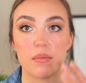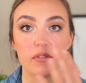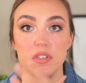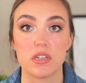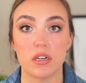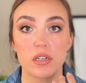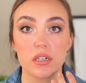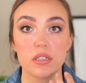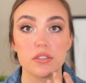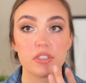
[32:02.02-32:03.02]
of a
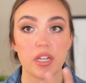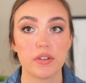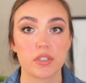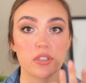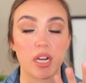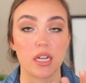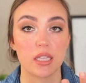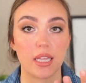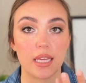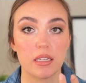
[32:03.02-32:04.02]
darker shade if you're trying to
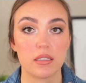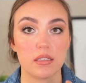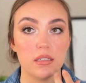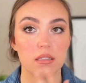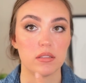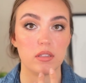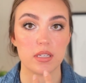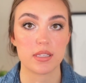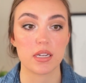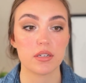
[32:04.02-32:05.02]
lighten the
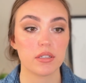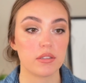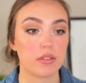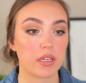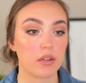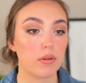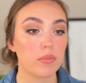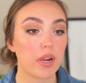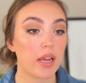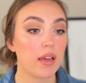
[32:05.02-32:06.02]
center, do like an
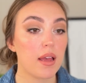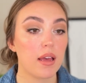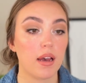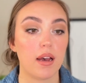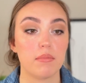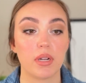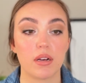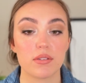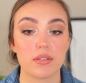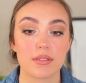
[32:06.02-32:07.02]
ombre. But it
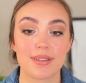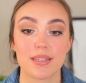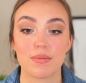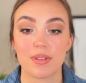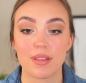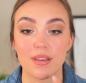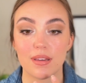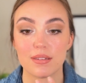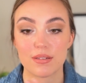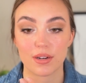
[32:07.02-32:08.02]
also looks nice with
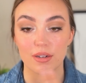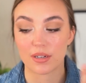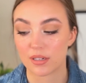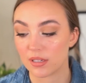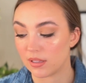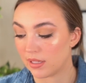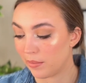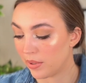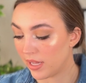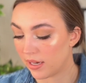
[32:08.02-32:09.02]
the darker lip
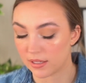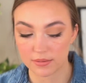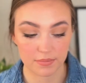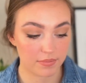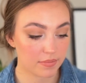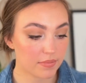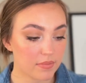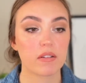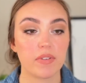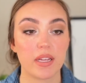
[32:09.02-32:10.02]
liner.
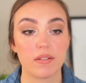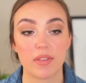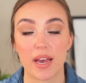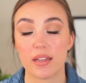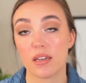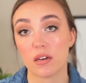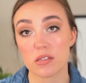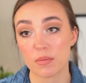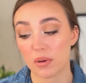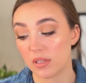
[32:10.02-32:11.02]
Fan of that. It'd
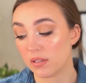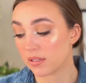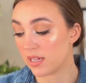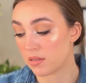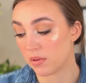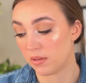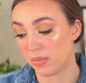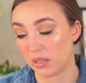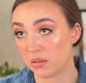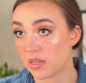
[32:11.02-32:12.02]
also probably look nice with the
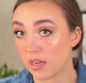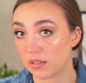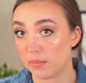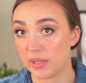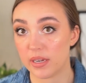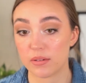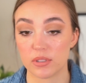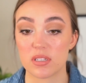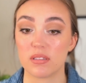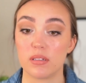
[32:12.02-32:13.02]
Pillow Talk lip liner, which
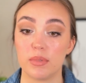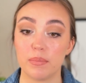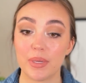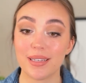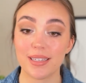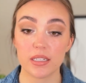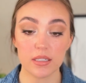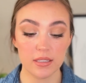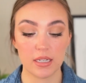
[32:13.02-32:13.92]
is a little bit pinkier.